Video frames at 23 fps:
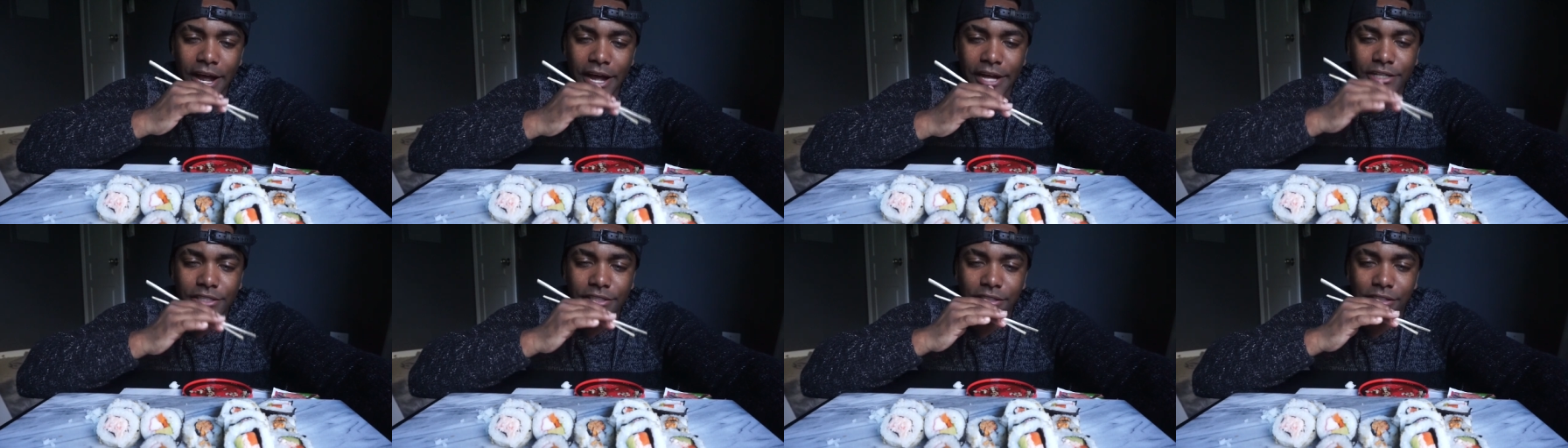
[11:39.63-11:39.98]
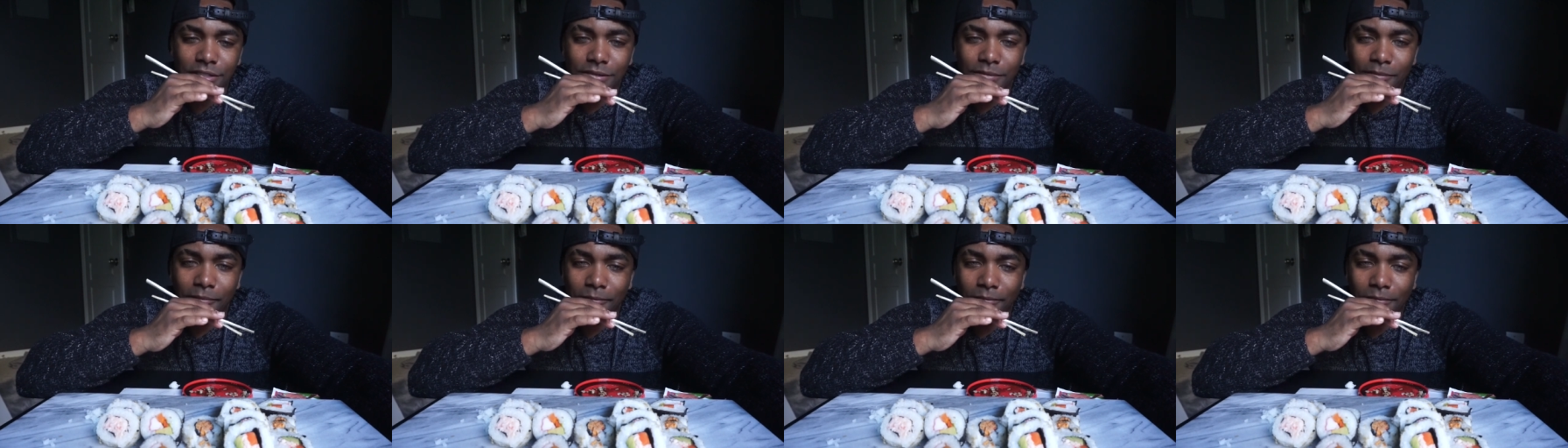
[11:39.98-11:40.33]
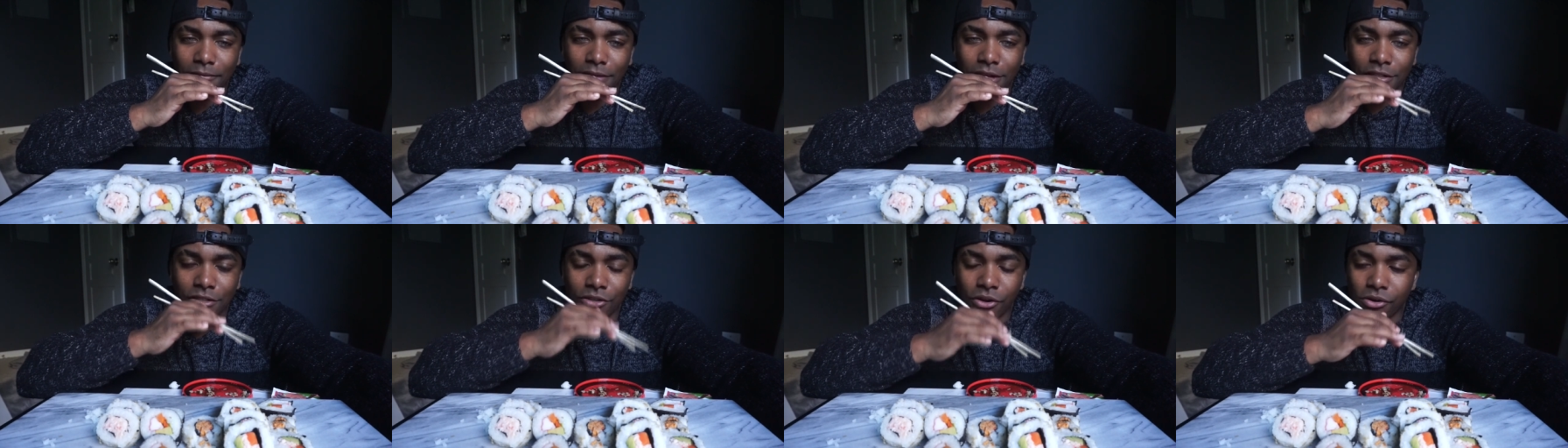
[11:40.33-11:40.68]
acting,
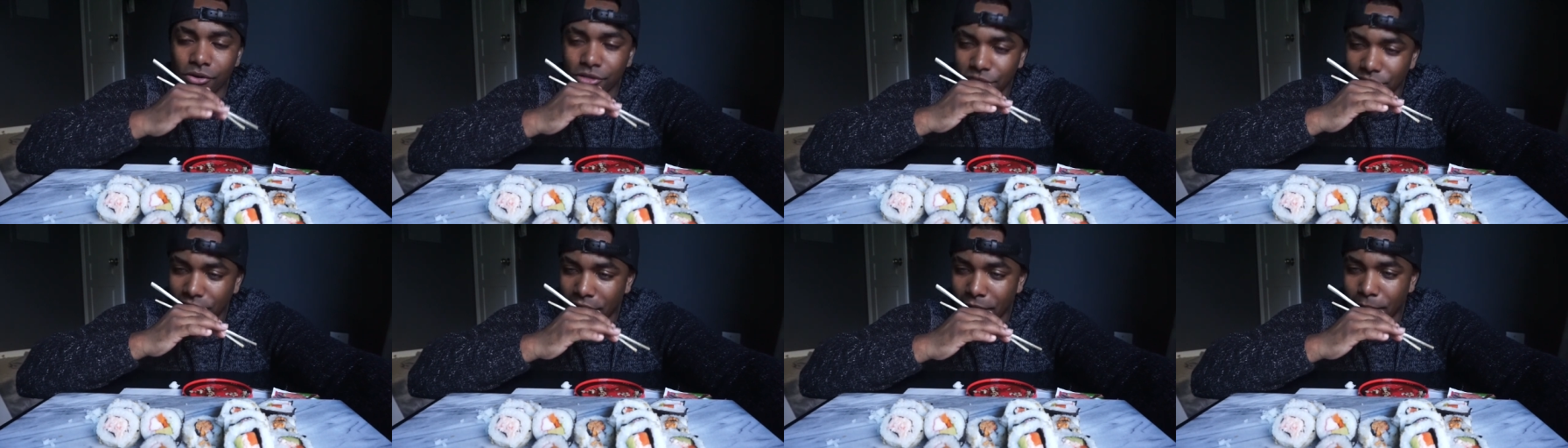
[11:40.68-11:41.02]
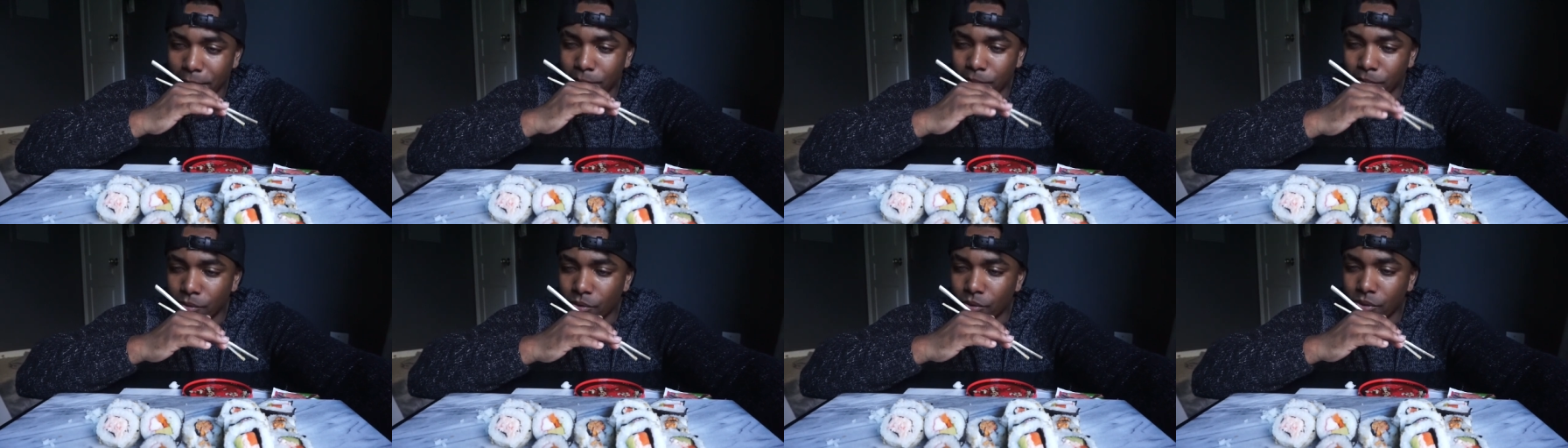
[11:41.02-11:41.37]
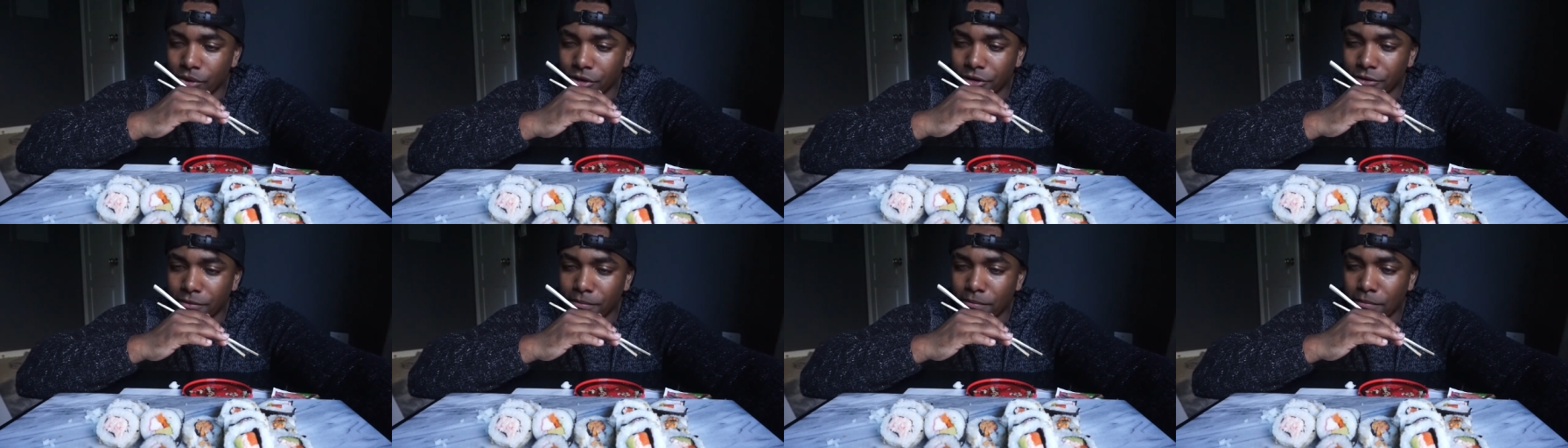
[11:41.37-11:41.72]
adults act
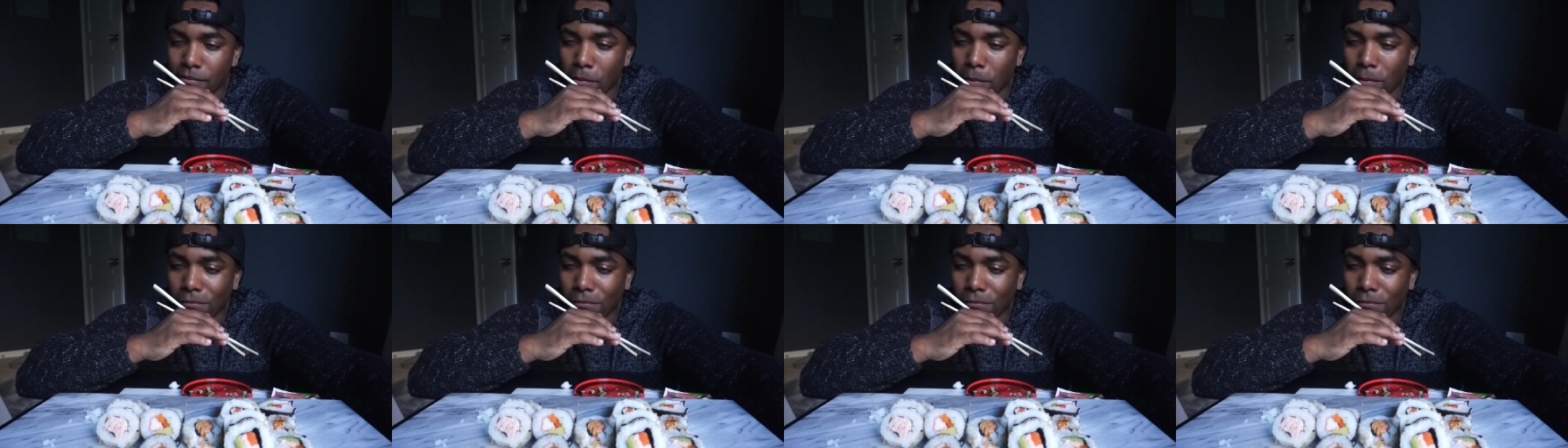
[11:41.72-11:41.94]
more